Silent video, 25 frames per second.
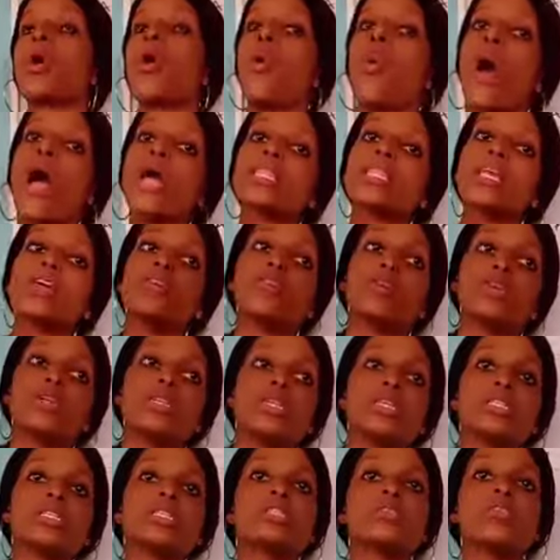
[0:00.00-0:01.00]
while the
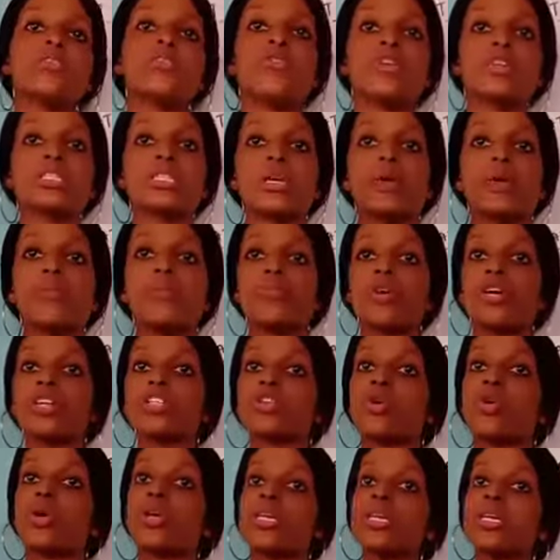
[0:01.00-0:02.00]
unit for
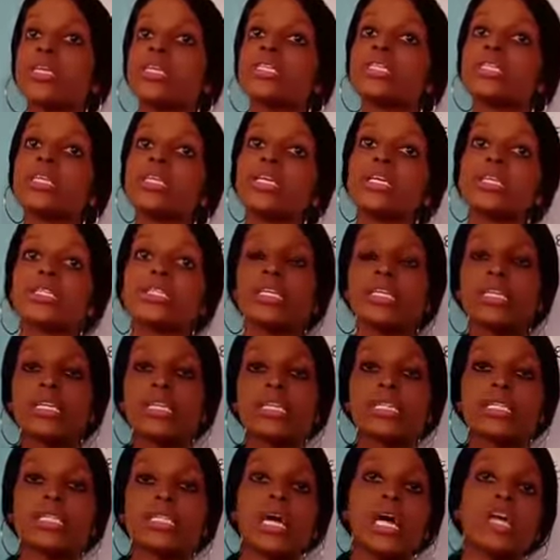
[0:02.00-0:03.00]
temperature is
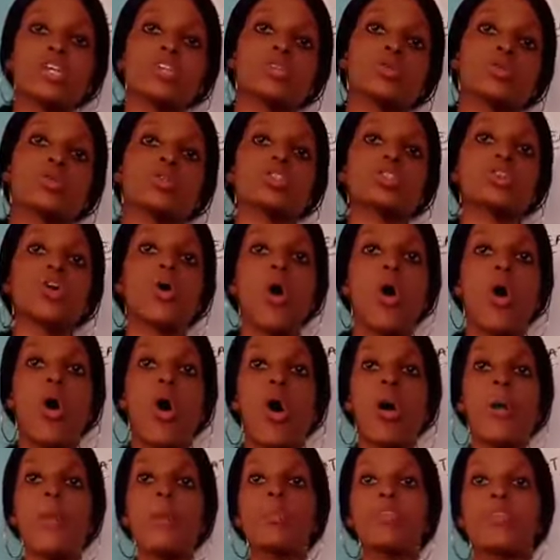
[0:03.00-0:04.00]
degrees Celsius
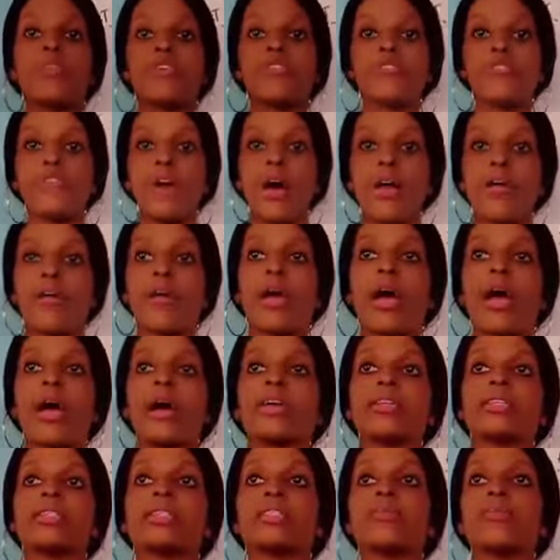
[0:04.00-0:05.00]
or Fahrenheit.